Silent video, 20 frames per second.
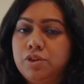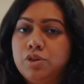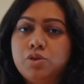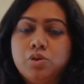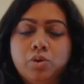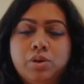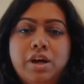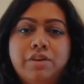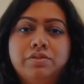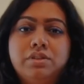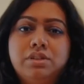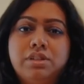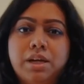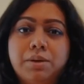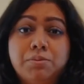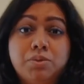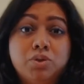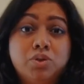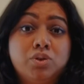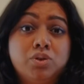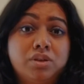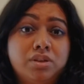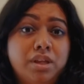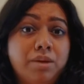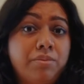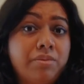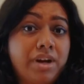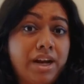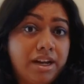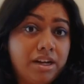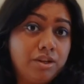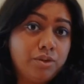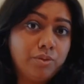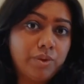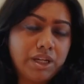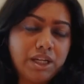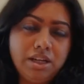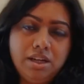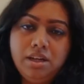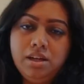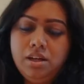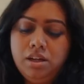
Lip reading: don't have the time to cook them right away,